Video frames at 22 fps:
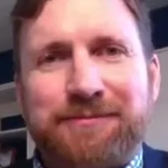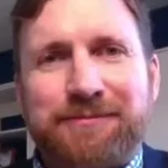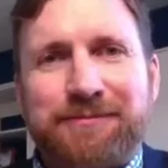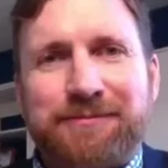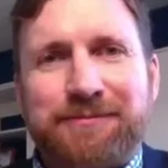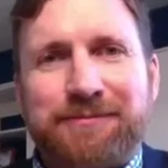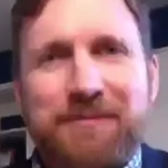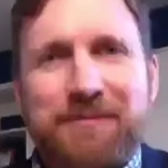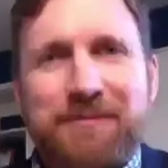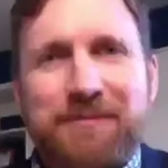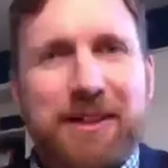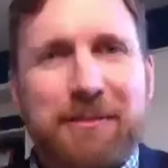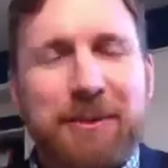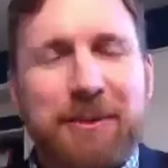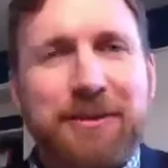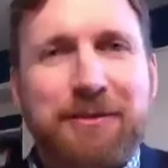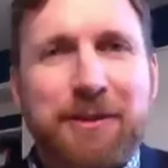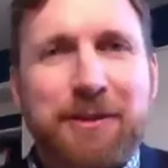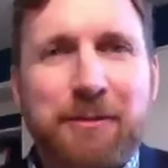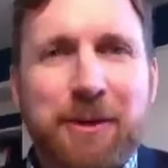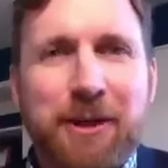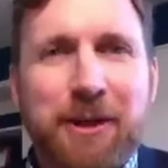I can't believe
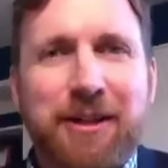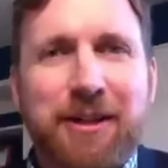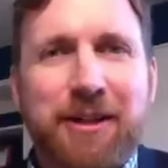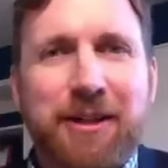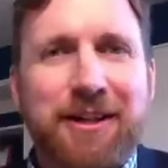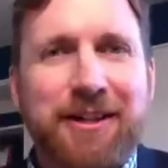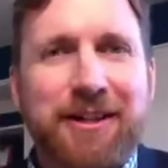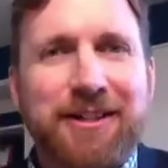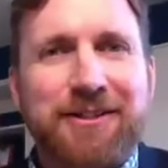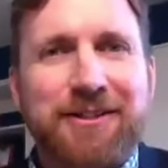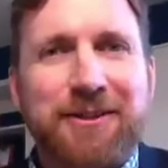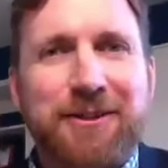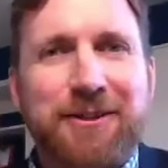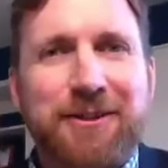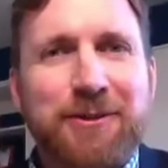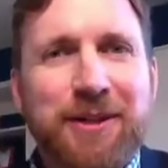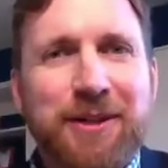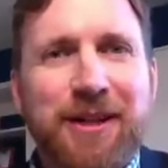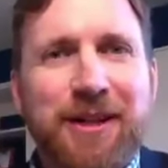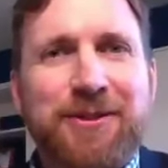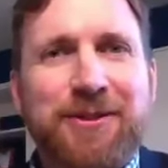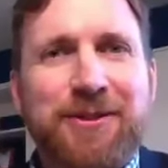it, but in
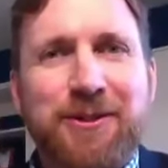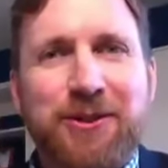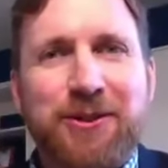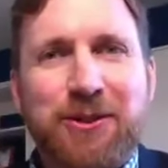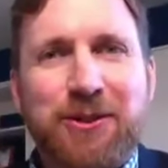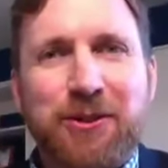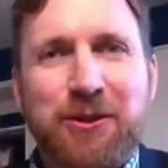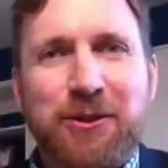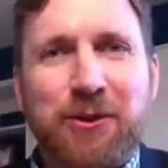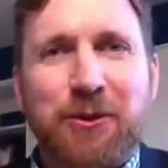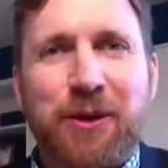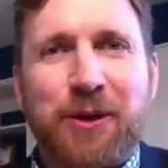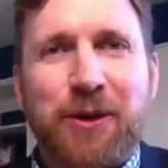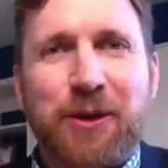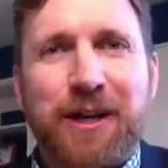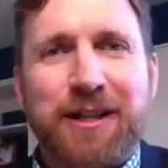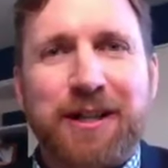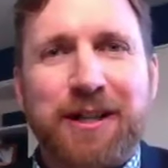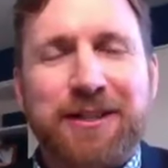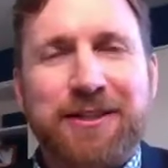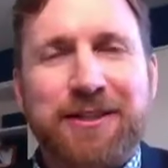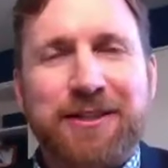2002,
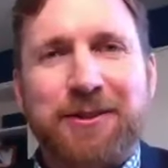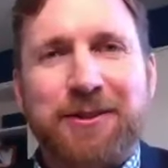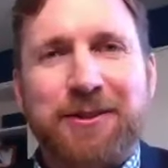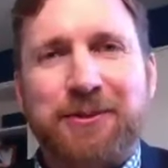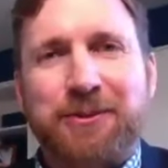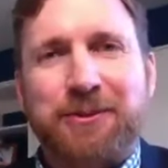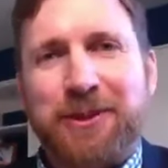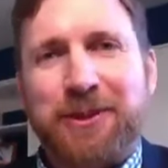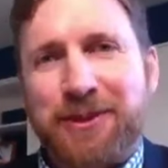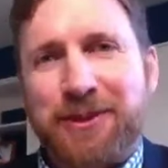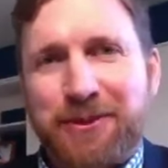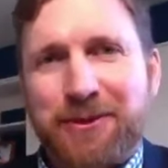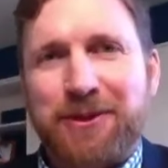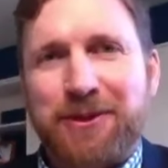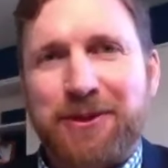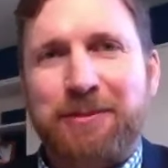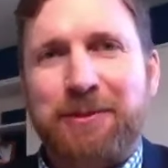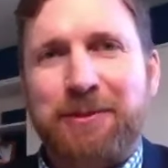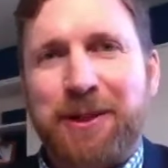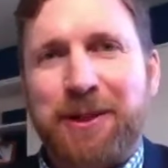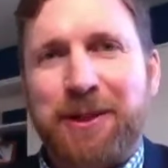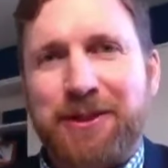I did a research
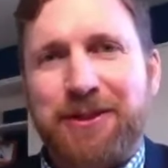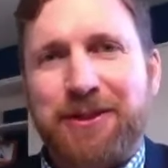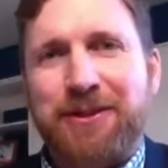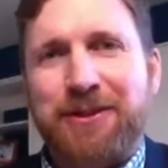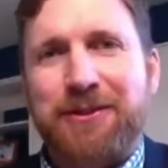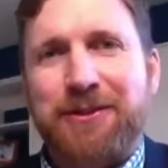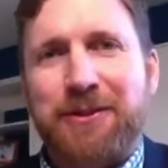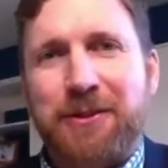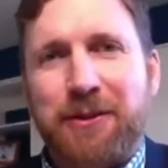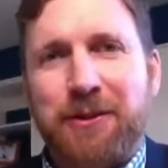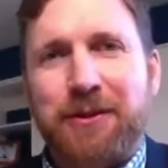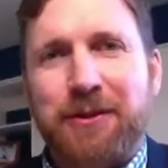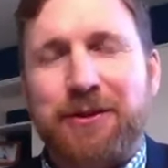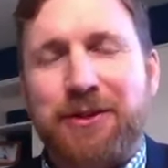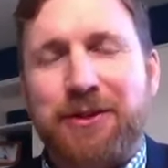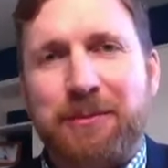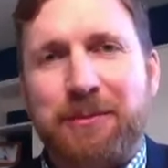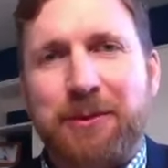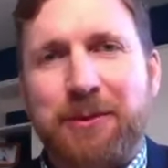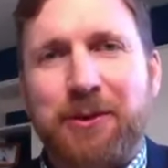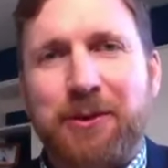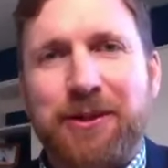
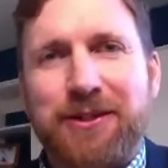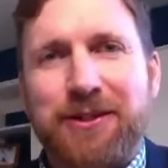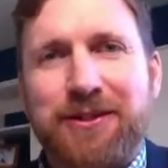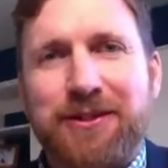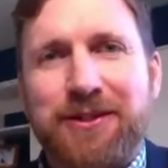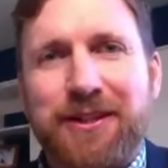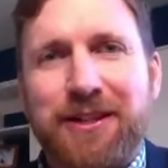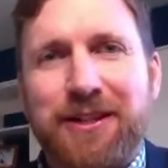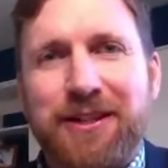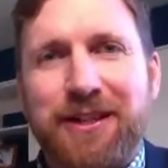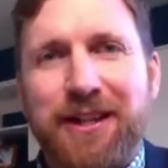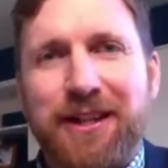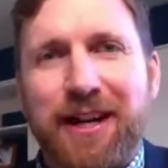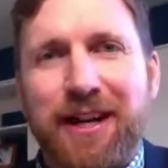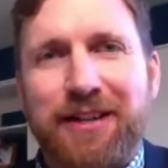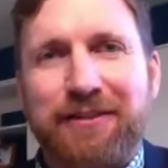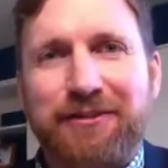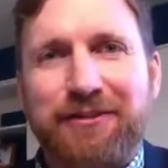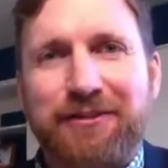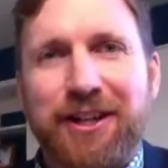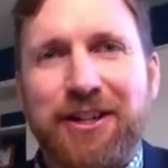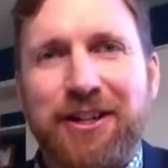apprenticeship course
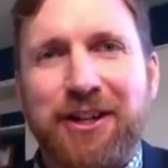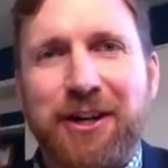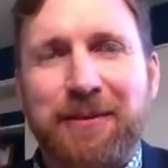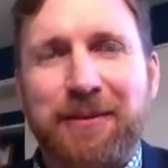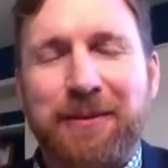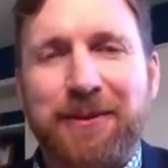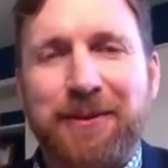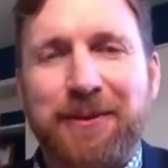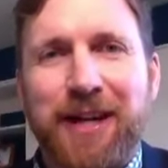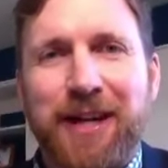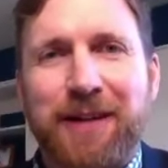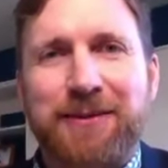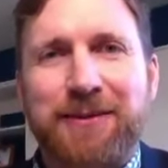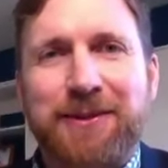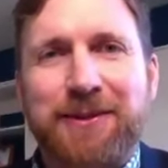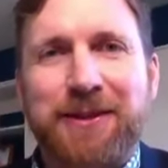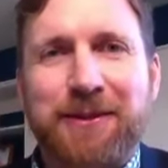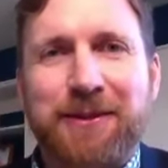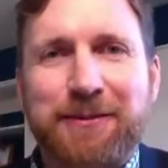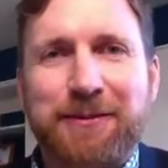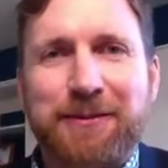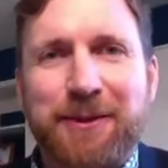at Friday Harbor Labs.
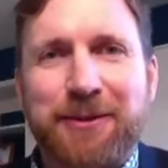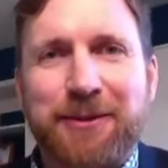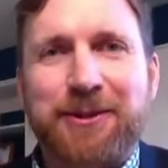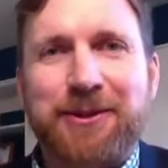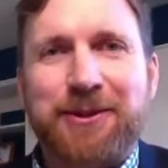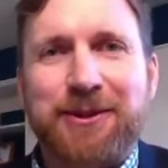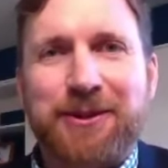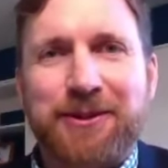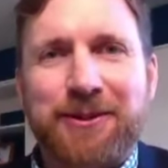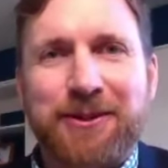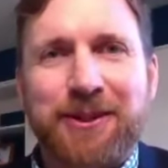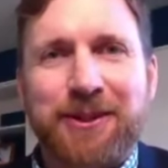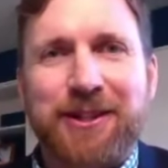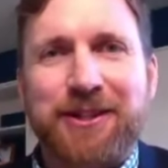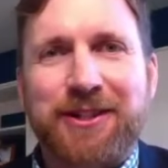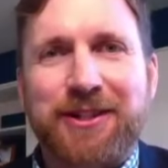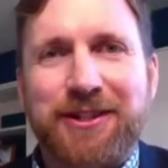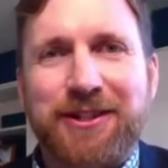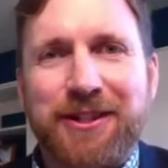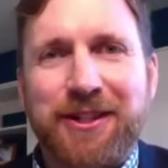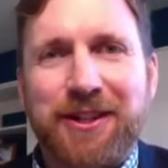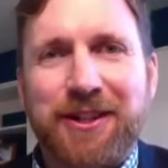So that was my first
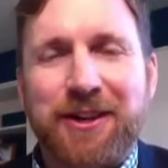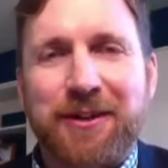introduction.